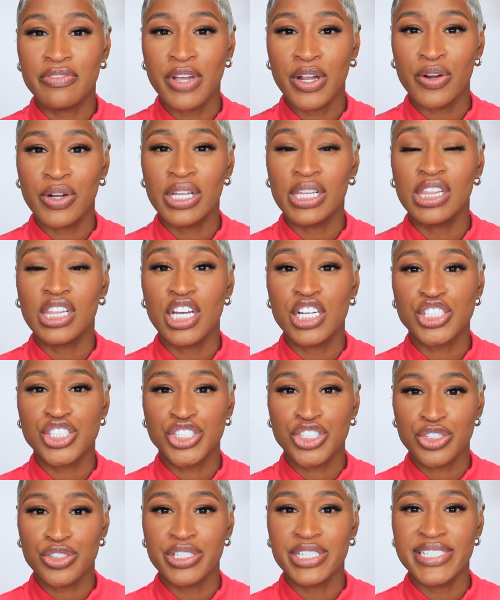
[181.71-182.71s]
very
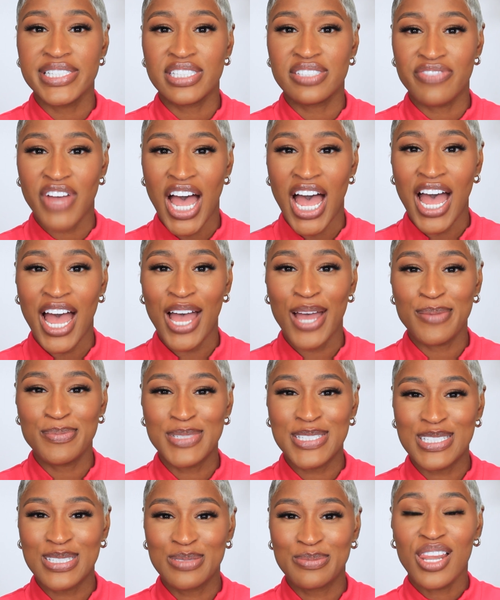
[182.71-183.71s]
luxurious
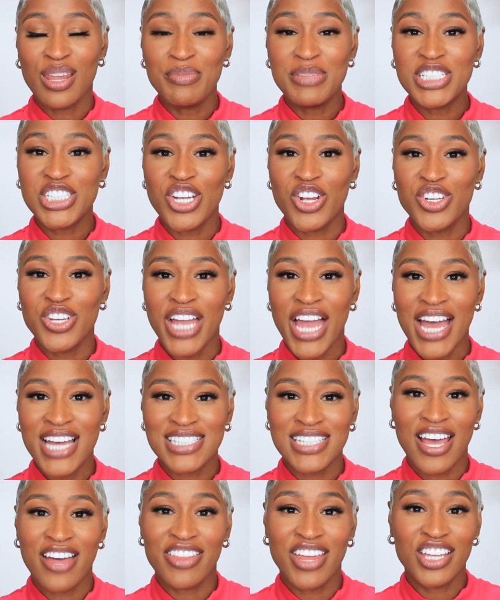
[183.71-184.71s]
vibes. Let me show you
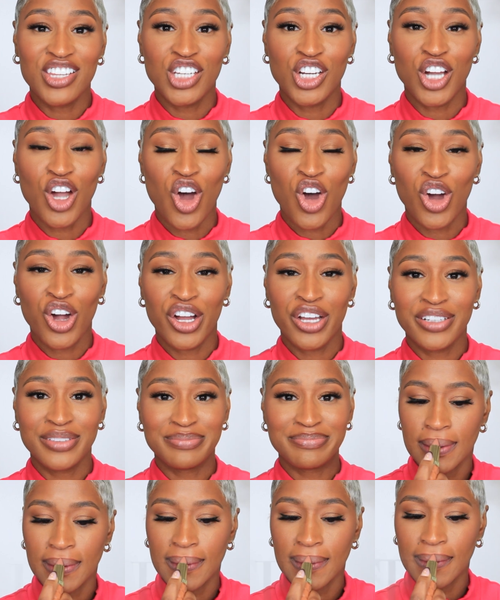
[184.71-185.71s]
guys how they look
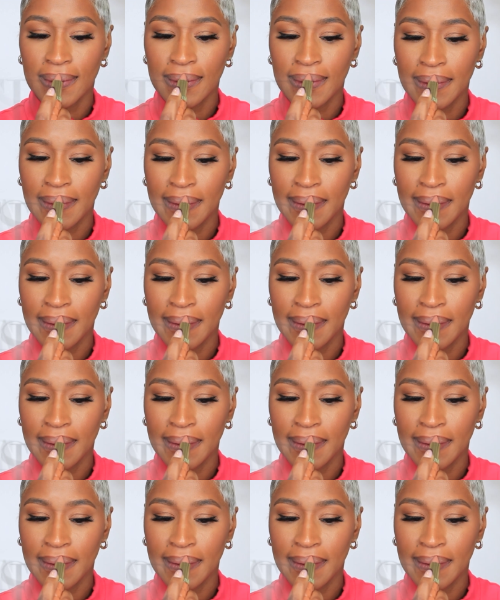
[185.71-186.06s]
on.